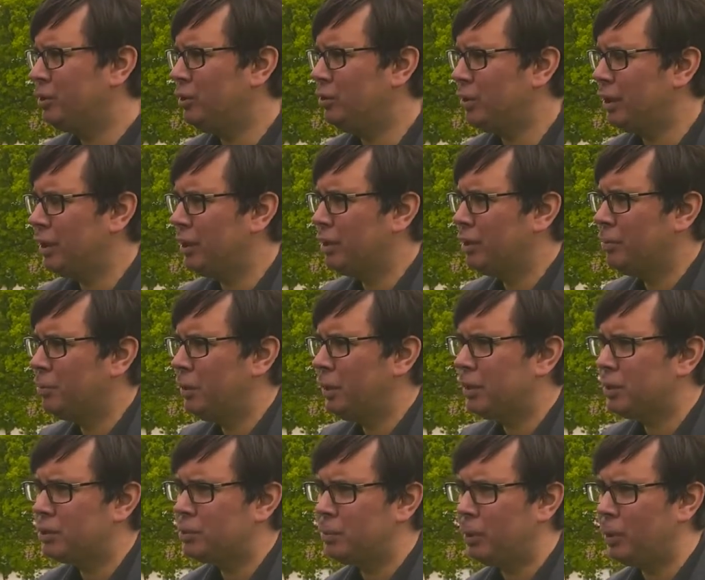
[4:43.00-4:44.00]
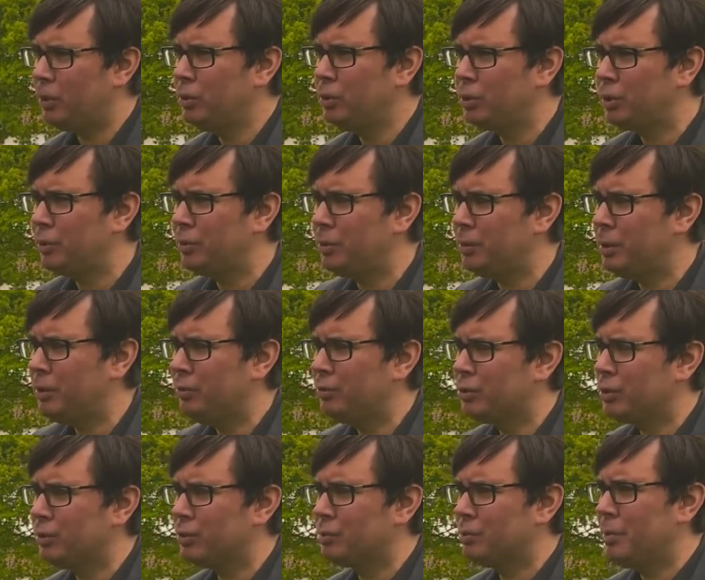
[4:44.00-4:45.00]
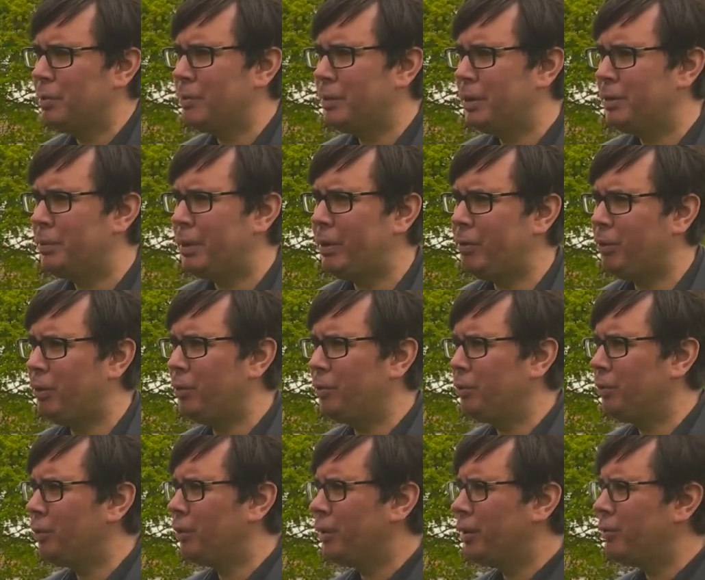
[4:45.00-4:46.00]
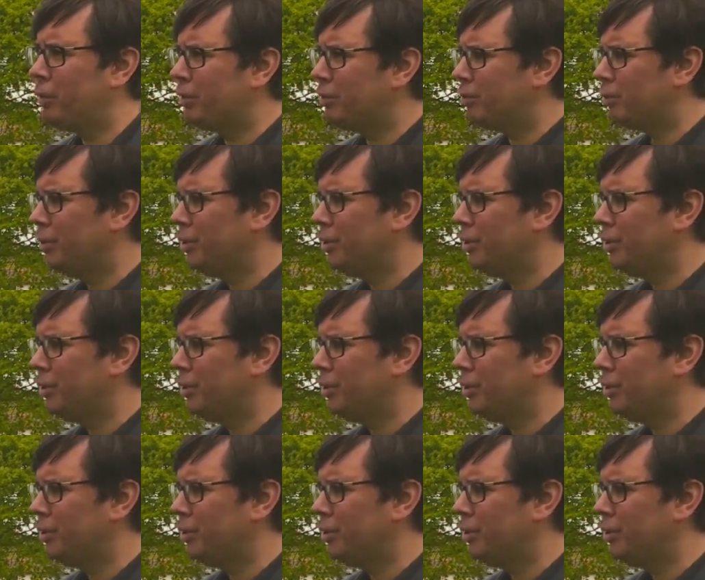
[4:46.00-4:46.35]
you think it could be exposure? I mean, you've talked to me a bit about what they went through.